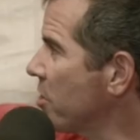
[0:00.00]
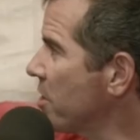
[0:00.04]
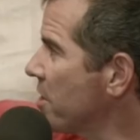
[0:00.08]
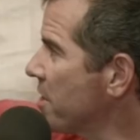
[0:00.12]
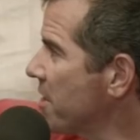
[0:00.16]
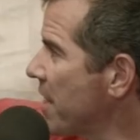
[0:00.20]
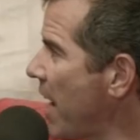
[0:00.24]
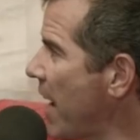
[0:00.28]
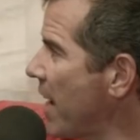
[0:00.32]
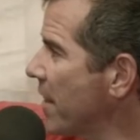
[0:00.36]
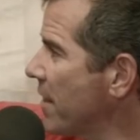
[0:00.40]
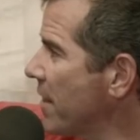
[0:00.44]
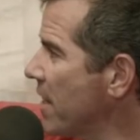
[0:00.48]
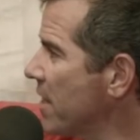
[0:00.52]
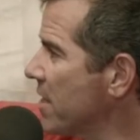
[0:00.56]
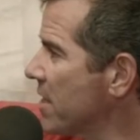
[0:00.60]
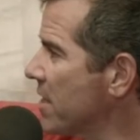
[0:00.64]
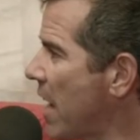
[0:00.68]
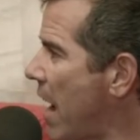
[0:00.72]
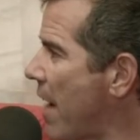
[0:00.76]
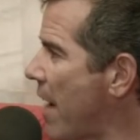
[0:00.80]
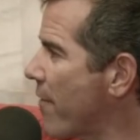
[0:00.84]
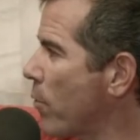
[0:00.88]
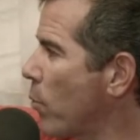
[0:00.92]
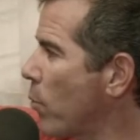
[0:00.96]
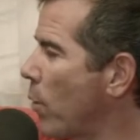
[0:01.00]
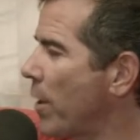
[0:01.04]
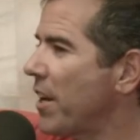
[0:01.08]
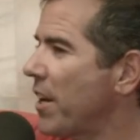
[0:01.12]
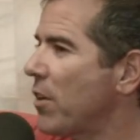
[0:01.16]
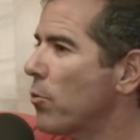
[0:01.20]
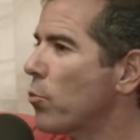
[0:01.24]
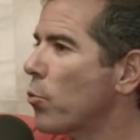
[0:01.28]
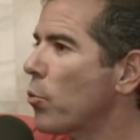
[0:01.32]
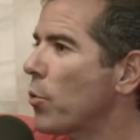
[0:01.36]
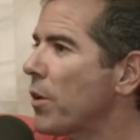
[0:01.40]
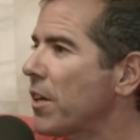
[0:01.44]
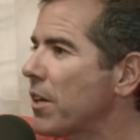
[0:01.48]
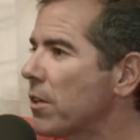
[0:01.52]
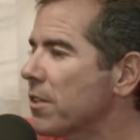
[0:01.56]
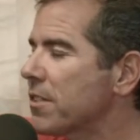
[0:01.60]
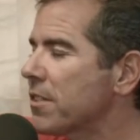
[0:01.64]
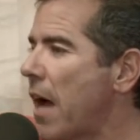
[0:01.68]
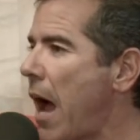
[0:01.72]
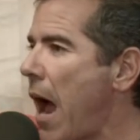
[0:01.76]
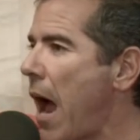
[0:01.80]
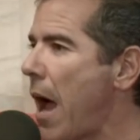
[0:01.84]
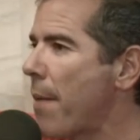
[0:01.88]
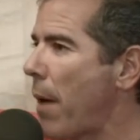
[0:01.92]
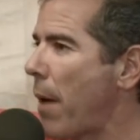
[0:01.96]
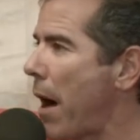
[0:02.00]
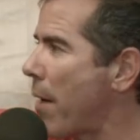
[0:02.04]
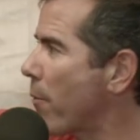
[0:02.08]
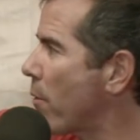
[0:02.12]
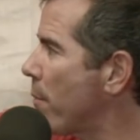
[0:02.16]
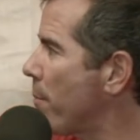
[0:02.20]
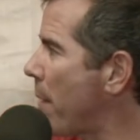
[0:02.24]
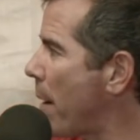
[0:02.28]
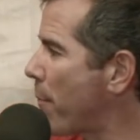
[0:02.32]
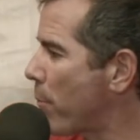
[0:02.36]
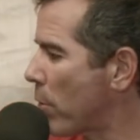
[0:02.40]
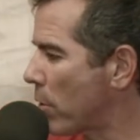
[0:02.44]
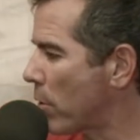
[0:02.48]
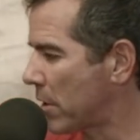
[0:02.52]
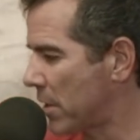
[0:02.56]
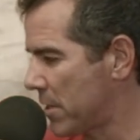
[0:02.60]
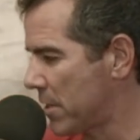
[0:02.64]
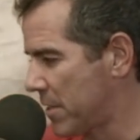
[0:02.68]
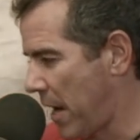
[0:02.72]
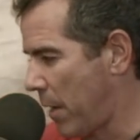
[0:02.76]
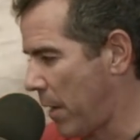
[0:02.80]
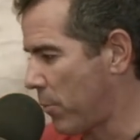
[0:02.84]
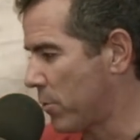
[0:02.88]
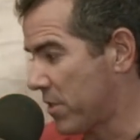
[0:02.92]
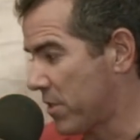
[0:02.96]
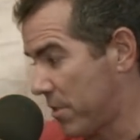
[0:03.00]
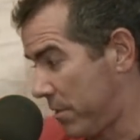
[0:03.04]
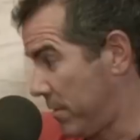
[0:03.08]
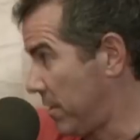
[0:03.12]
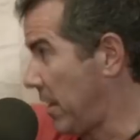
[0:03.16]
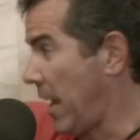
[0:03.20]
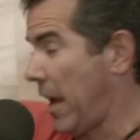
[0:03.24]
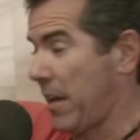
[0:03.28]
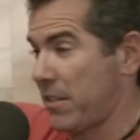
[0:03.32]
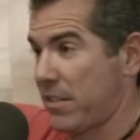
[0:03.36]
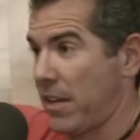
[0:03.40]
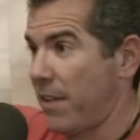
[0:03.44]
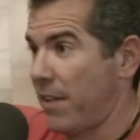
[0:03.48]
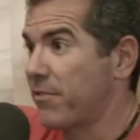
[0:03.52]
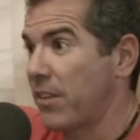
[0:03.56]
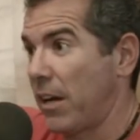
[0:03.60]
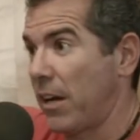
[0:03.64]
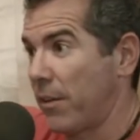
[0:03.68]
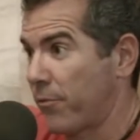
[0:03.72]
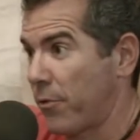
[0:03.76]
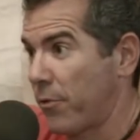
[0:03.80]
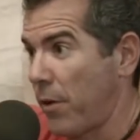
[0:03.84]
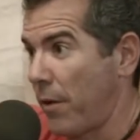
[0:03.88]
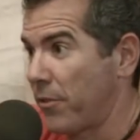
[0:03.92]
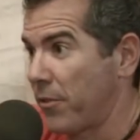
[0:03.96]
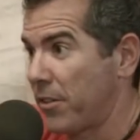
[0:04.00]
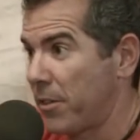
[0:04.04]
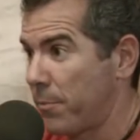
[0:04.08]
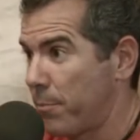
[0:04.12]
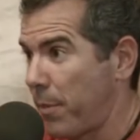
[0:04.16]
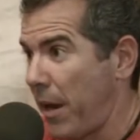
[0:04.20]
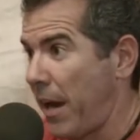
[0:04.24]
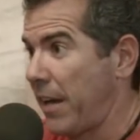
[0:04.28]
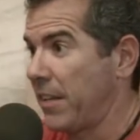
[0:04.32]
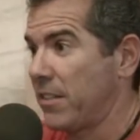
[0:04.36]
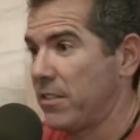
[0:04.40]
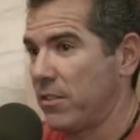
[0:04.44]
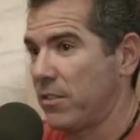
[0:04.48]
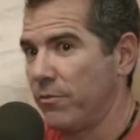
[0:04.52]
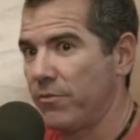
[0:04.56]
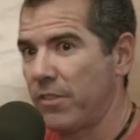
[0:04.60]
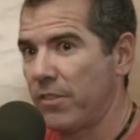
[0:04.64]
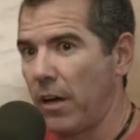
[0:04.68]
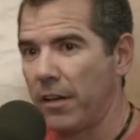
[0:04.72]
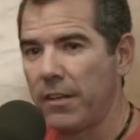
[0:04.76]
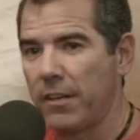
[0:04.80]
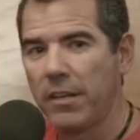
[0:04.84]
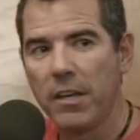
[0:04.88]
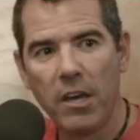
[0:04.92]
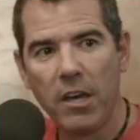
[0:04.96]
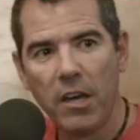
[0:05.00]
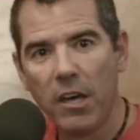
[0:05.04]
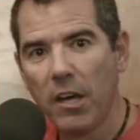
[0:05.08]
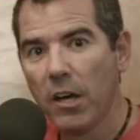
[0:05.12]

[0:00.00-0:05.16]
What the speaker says: saying this, everyone in real time, I remember because I was, as I've done for every debate, as you've done,